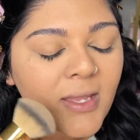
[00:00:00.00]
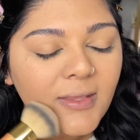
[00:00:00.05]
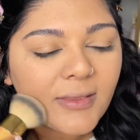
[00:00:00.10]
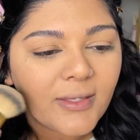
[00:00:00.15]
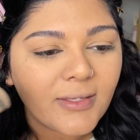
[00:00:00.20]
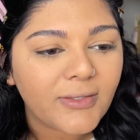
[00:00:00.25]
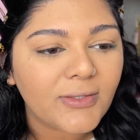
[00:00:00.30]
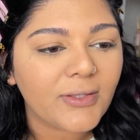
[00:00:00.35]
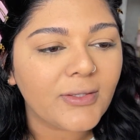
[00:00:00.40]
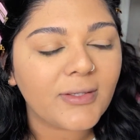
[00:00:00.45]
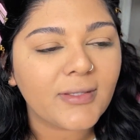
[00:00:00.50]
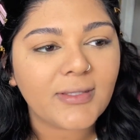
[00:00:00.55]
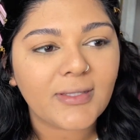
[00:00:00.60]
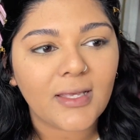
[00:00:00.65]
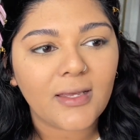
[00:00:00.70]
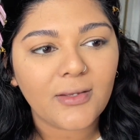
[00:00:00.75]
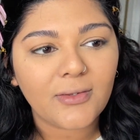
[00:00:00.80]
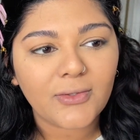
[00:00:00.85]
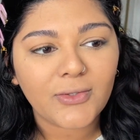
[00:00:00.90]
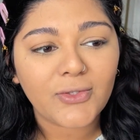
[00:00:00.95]
this looks
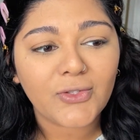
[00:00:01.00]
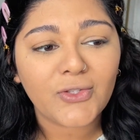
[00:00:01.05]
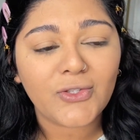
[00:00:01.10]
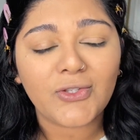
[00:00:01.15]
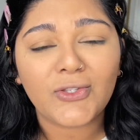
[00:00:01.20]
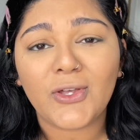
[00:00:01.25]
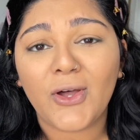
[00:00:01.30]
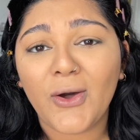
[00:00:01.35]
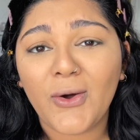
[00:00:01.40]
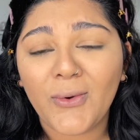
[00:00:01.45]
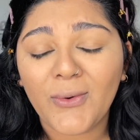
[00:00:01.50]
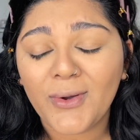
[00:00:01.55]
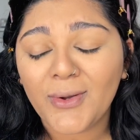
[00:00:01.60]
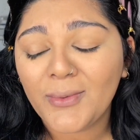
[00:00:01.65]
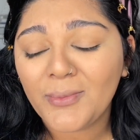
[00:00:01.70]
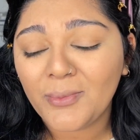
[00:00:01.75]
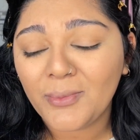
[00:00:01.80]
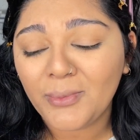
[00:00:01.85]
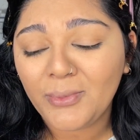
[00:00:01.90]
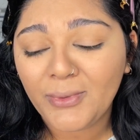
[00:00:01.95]
so
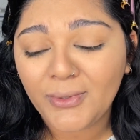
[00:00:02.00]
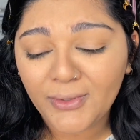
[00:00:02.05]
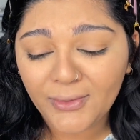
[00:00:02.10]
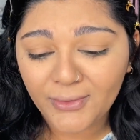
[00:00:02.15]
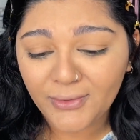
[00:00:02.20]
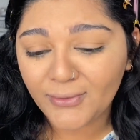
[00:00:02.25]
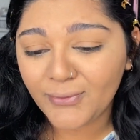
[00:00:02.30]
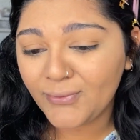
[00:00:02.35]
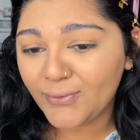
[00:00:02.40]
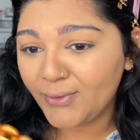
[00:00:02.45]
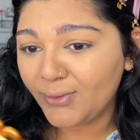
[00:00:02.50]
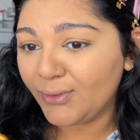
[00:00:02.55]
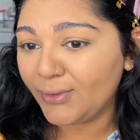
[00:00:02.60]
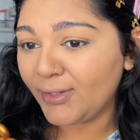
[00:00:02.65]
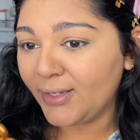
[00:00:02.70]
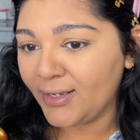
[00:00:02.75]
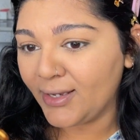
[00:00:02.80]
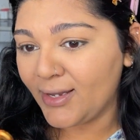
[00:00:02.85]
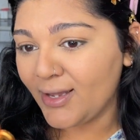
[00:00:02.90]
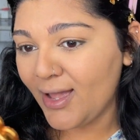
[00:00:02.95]
beautiful.
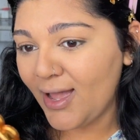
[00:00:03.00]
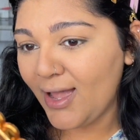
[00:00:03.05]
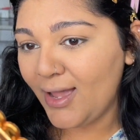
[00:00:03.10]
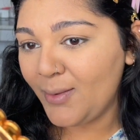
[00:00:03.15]
Like,